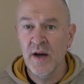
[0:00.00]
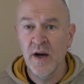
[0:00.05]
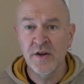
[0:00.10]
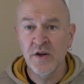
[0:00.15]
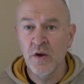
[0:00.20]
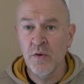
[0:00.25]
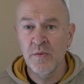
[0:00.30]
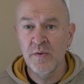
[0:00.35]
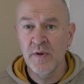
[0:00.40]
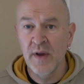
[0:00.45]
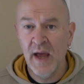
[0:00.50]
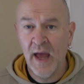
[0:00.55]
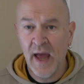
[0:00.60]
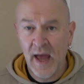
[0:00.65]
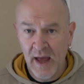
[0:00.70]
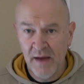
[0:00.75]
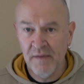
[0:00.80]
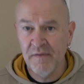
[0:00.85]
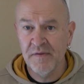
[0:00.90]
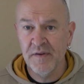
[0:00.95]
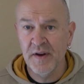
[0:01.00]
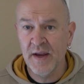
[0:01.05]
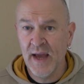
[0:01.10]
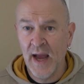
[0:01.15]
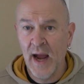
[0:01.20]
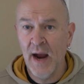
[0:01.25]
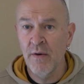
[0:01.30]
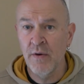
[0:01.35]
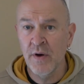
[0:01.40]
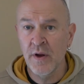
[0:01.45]
I don't have to
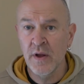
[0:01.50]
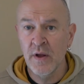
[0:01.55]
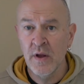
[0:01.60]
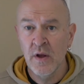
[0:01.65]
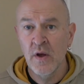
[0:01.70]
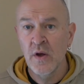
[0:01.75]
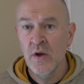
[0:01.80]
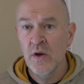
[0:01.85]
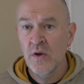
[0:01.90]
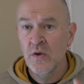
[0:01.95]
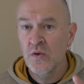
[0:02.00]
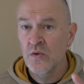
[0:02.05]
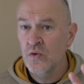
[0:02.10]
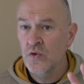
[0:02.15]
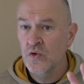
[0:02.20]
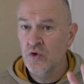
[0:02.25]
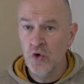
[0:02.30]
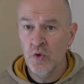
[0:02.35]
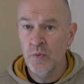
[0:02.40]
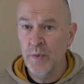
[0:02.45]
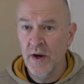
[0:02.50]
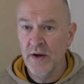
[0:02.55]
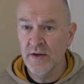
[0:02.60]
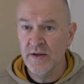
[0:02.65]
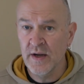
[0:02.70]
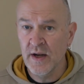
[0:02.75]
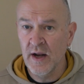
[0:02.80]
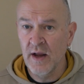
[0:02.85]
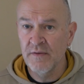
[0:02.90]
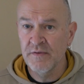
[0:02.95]
carry 2 pairs
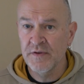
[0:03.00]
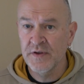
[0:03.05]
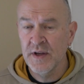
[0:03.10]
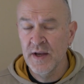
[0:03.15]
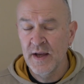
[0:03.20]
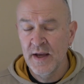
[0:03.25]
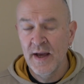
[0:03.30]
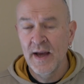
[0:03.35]
of gloves.